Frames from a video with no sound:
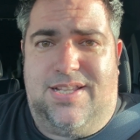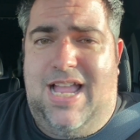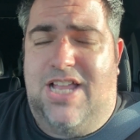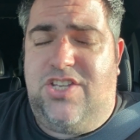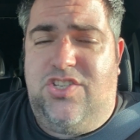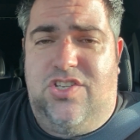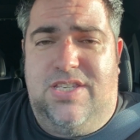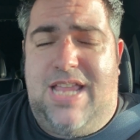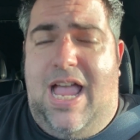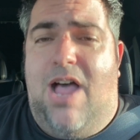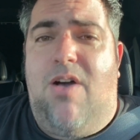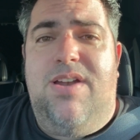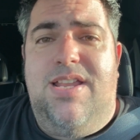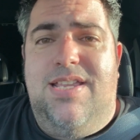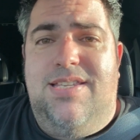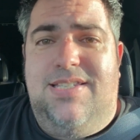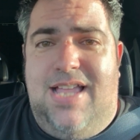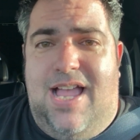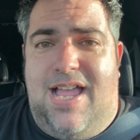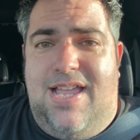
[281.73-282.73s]
That's just how it
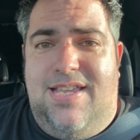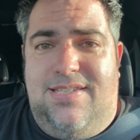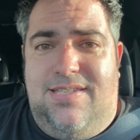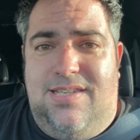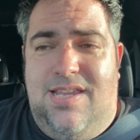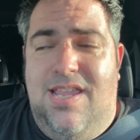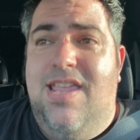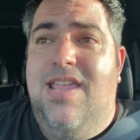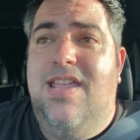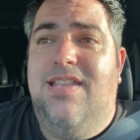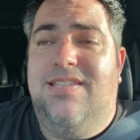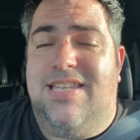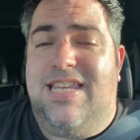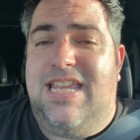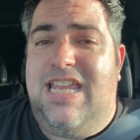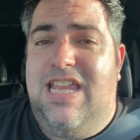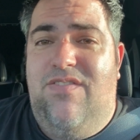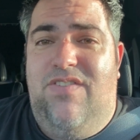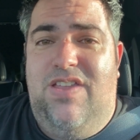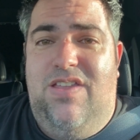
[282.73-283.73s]
is, guys. It's an
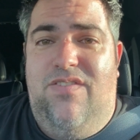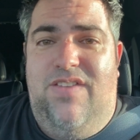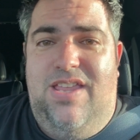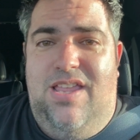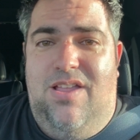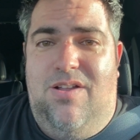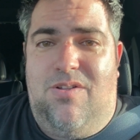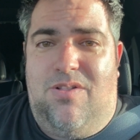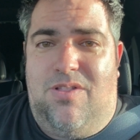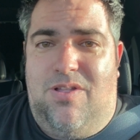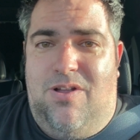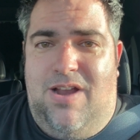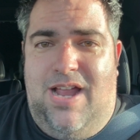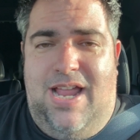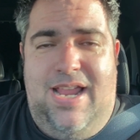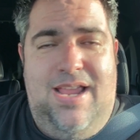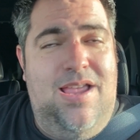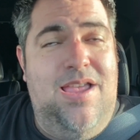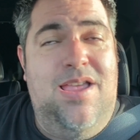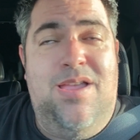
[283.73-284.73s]
EV vehicle, all
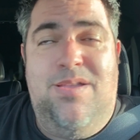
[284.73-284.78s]
right?